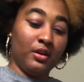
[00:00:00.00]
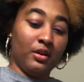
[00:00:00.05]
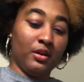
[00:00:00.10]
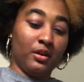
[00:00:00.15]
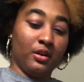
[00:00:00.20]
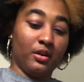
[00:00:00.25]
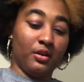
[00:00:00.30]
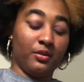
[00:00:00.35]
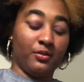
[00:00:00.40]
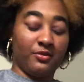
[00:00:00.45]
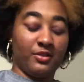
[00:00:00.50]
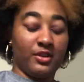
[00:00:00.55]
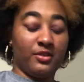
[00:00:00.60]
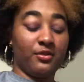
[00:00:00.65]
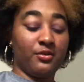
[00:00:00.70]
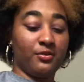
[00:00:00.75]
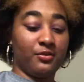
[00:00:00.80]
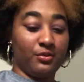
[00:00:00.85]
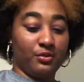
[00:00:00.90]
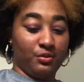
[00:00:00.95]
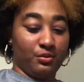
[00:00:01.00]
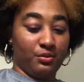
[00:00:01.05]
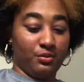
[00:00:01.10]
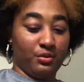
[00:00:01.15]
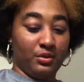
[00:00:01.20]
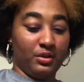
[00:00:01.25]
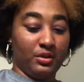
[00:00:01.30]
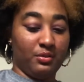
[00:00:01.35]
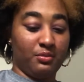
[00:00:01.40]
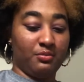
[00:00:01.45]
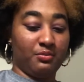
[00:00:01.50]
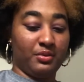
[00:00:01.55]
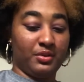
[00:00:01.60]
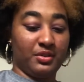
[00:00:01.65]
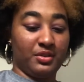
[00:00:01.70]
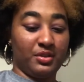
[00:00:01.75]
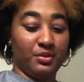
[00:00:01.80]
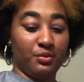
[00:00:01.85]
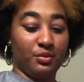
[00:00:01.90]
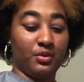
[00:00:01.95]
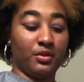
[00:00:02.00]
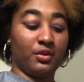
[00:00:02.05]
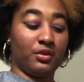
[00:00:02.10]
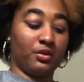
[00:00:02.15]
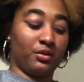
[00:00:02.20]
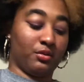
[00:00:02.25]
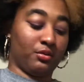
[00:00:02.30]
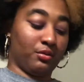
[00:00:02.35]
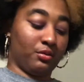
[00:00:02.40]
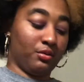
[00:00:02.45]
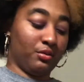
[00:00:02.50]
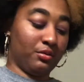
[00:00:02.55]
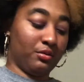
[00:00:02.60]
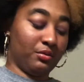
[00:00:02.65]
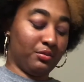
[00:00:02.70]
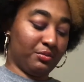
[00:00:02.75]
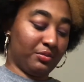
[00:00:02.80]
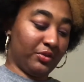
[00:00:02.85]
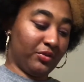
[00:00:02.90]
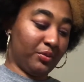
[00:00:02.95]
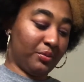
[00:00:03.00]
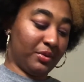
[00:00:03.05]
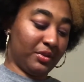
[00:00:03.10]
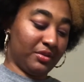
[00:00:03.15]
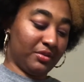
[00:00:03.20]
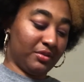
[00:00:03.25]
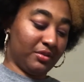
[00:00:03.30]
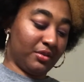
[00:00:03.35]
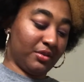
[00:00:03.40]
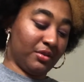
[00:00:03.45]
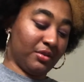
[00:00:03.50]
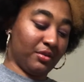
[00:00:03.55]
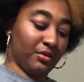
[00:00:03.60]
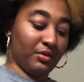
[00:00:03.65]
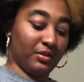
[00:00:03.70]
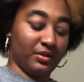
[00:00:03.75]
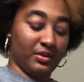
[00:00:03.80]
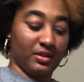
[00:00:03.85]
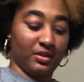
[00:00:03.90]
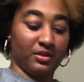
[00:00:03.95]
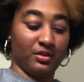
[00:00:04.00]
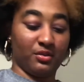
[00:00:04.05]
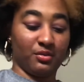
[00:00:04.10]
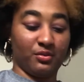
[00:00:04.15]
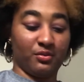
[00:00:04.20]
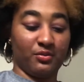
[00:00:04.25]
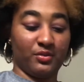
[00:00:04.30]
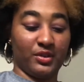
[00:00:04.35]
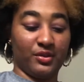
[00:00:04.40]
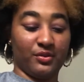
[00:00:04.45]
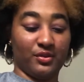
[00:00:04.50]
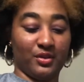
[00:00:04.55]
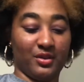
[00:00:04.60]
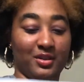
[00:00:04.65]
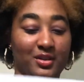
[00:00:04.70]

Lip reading: a favorite food, place you want to go, favorite place to go, and then your favorite